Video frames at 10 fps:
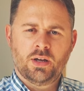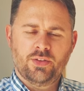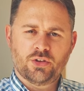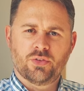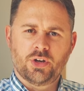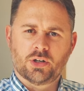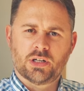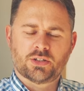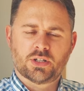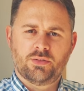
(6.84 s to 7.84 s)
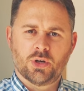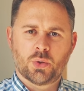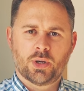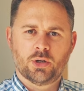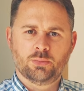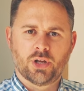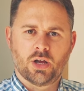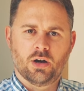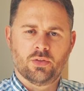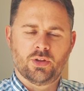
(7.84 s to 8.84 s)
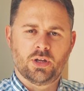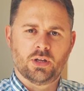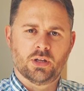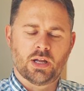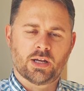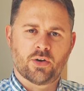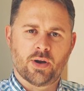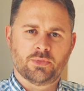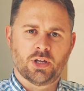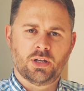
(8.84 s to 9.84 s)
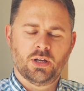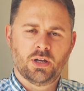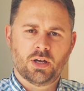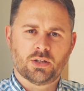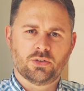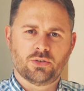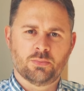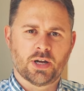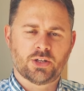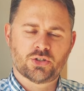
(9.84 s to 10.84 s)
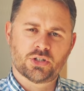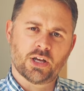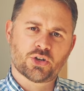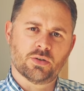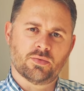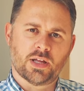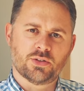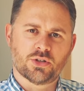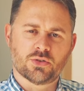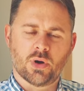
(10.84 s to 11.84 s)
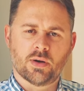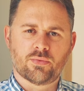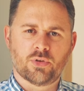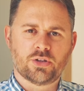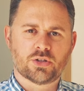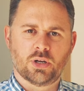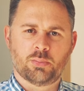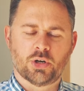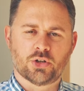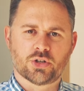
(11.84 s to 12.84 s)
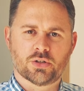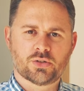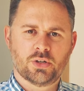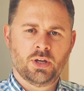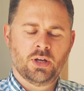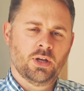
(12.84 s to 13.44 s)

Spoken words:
In this video, I'd like to give you a quick update on the Leica M-D and my selection of lenses, what I've recently purchased.